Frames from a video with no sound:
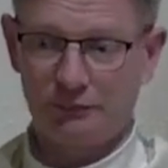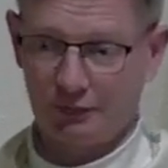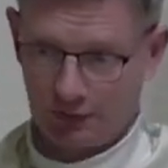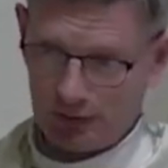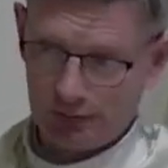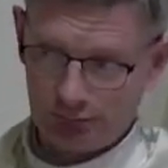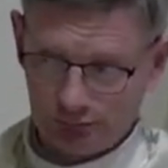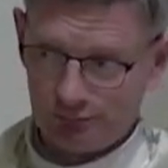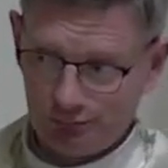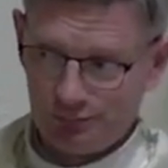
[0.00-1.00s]

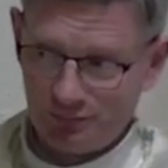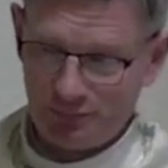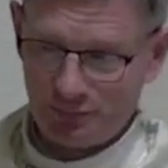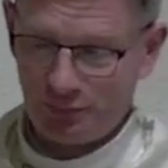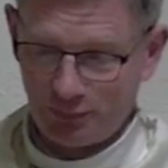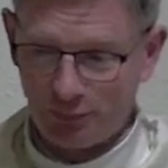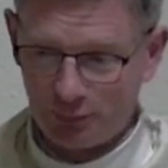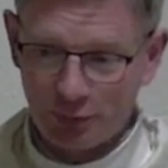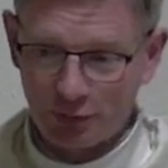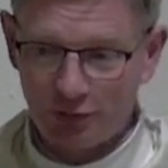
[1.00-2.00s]
and
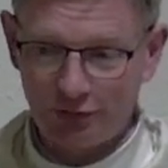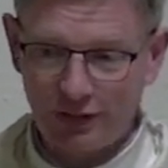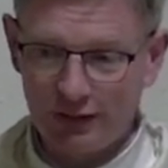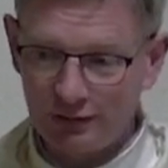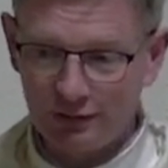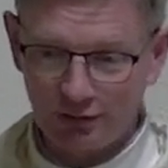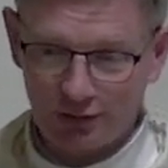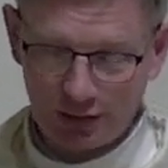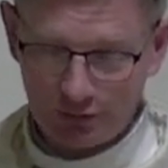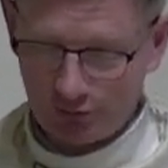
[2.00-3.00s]
purify your
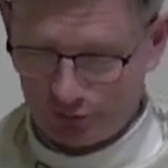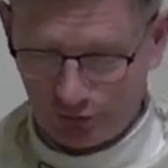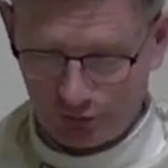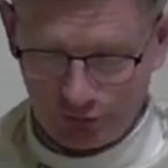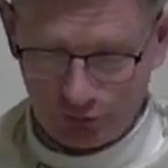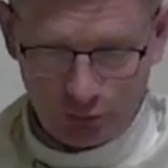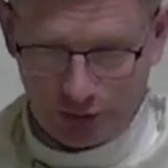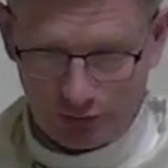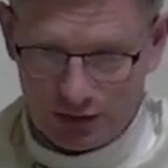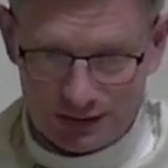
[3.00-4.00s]
life of, of, of
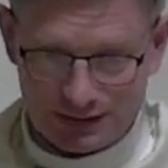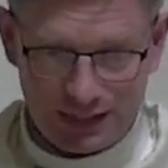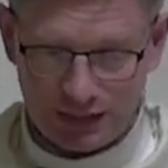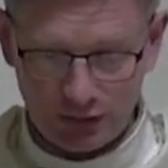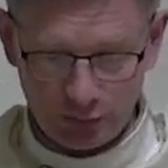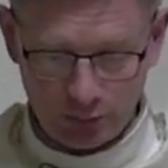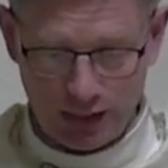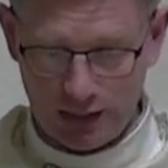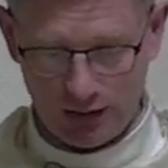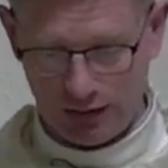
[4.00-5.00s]
whatever is getting in the
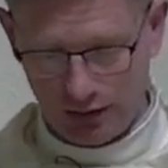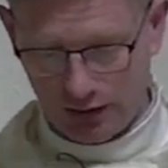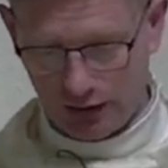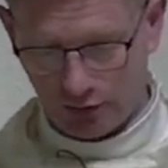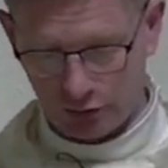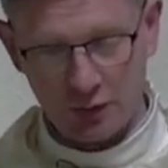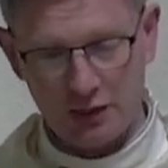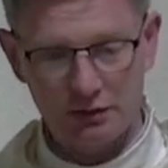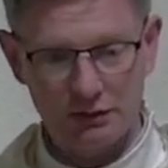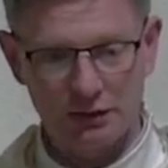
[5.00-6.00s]
way of you
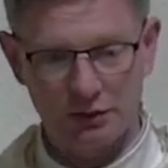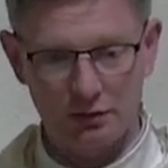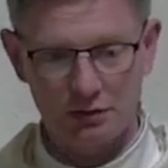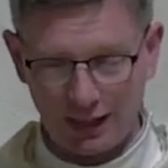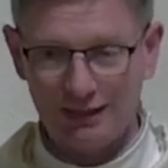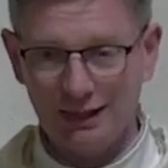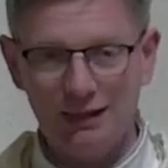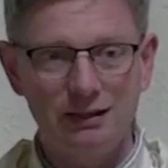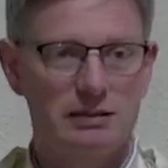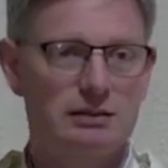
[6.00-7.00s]
hearing the Lord, and
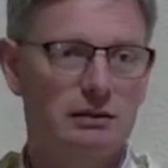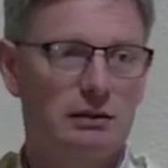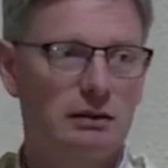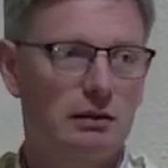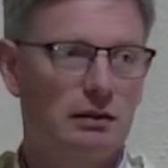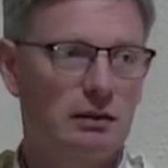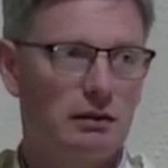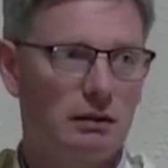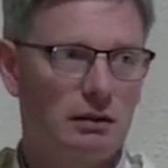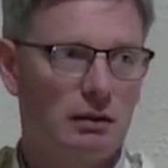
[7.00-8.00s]
then listen?
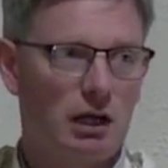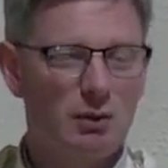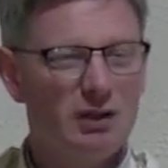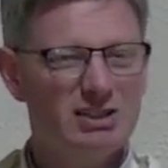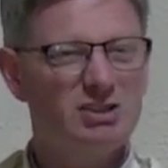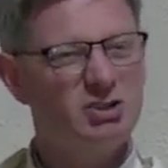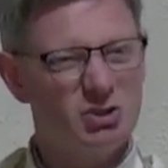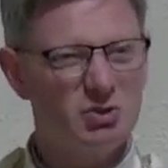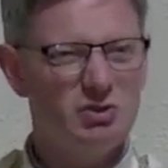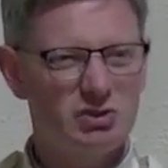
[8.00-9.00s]
Are you willing to
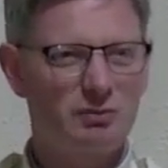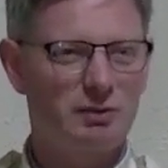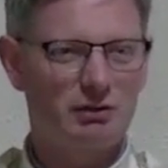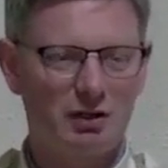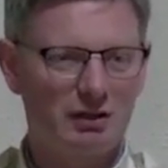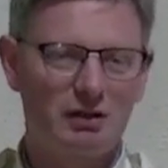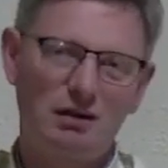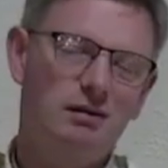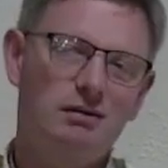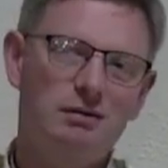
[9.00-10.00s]
do something rather than,
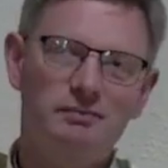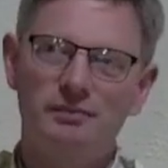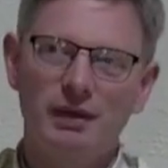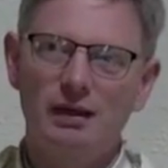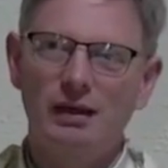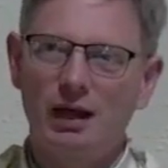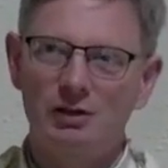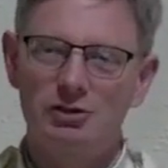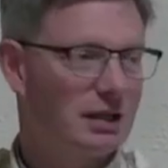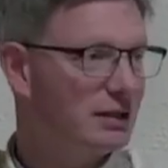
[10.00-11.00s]
um, I
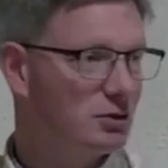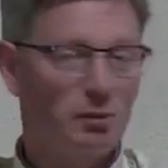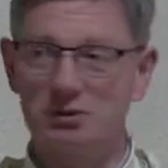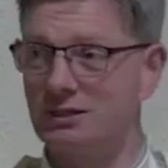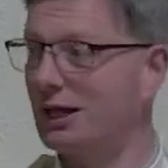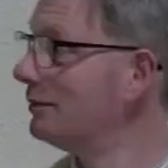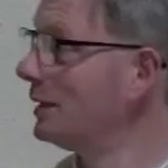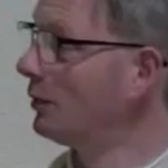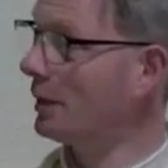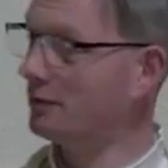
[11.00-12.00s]
just like someone to tell me
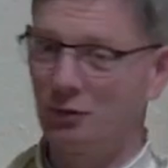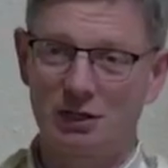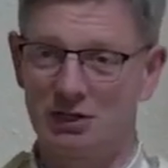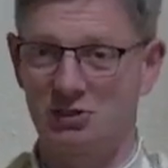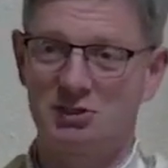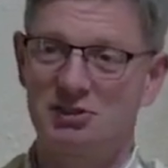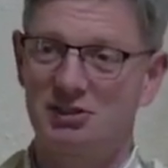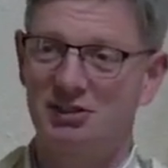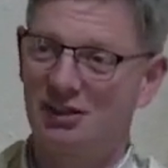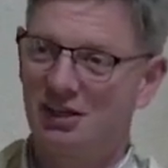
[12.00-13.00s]
what my vocation is.
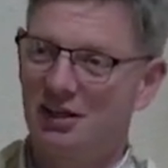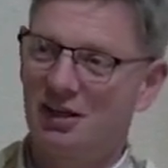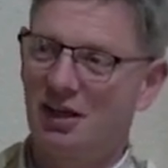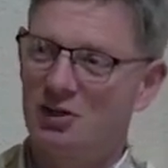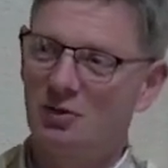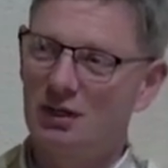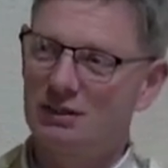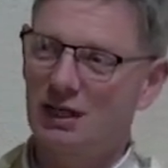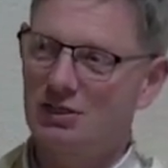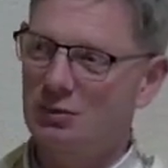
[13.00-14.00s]
Are you willing to
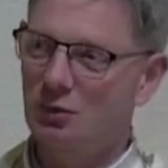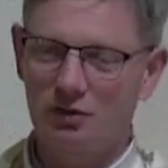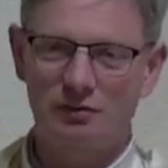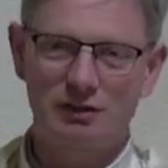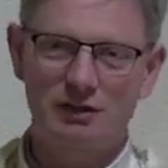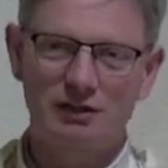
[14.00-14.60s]
actually work for it?